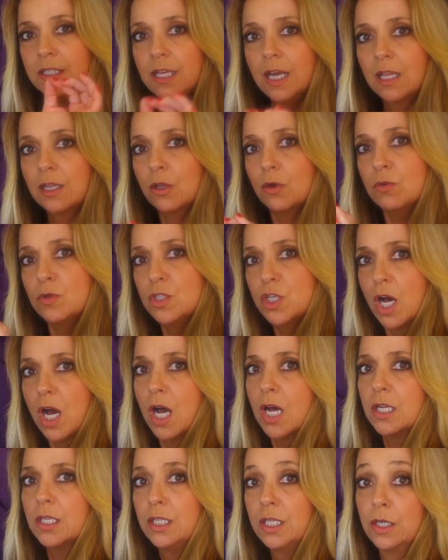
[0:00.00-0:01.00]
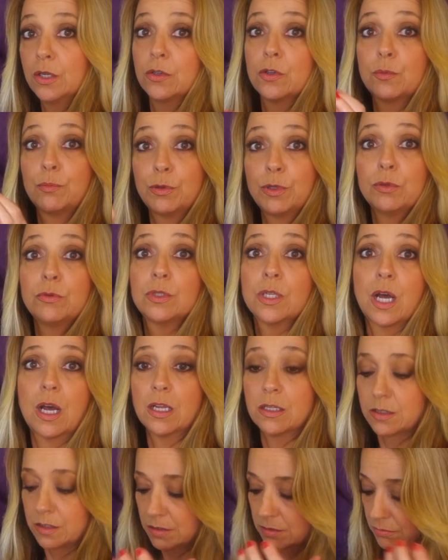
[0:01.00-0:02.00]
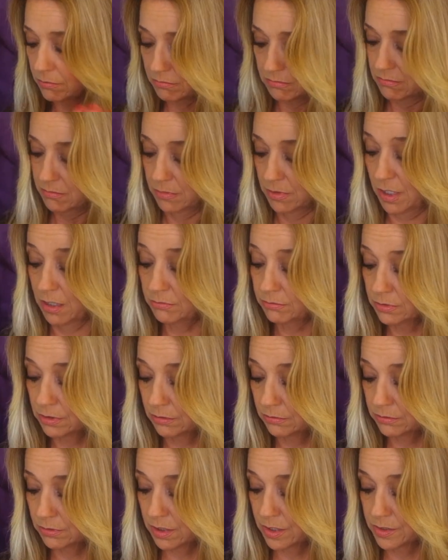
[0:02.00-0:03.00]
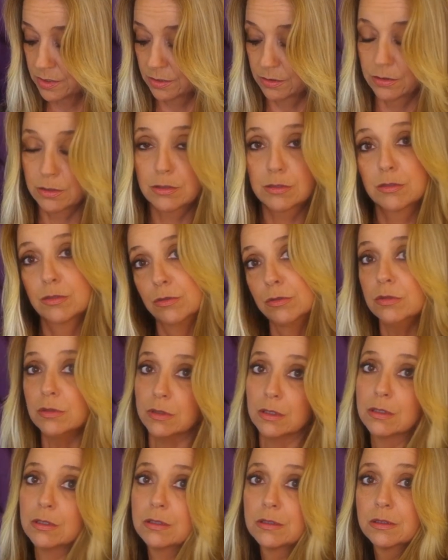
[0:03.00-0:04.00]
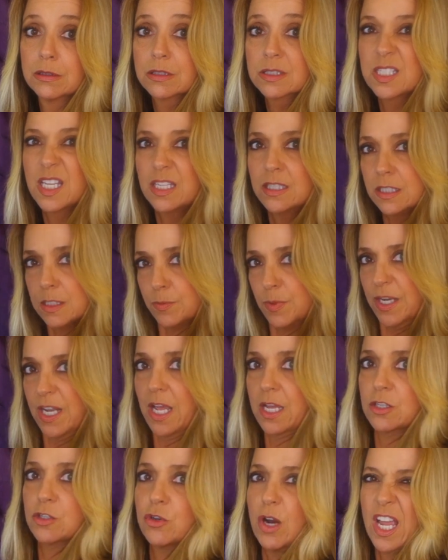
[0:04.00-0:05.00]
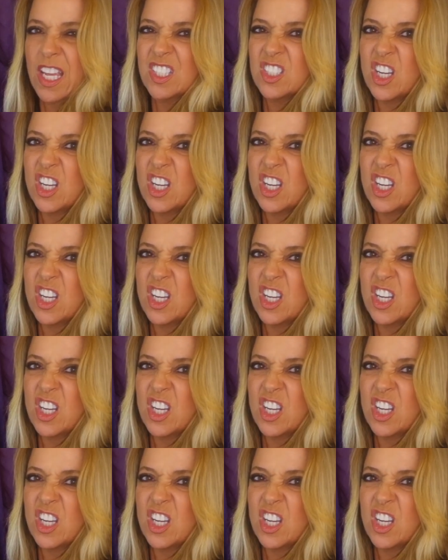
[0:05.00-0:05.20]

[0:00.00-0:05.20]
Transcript: yellow dot near the blue dots. I don't know, because it looks cool. Looks like you spent extra